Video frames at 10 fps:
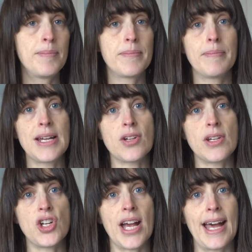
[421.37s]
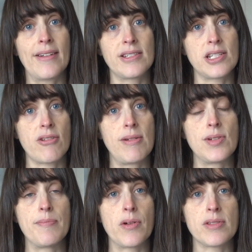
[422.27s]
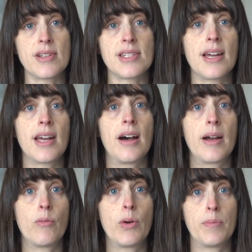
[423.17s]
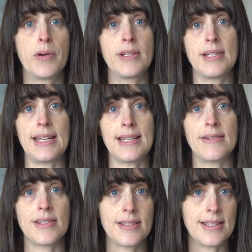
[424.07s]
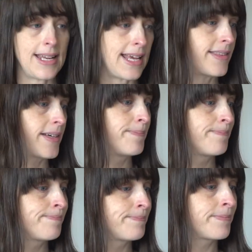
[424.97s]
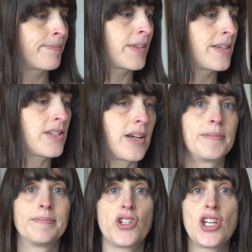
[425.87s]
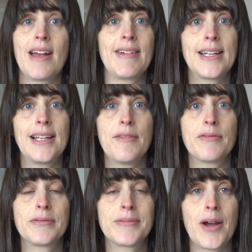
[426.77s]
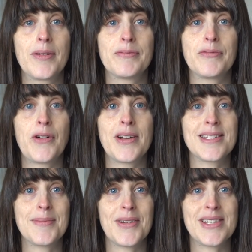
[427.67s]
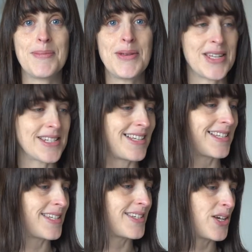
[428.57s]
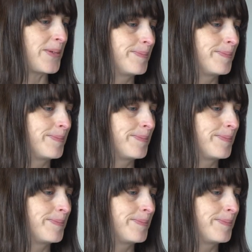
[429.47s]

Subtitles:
make sure you check out the description box because I will put the details underneath. So sharing the love, go and find some nice music to listen to.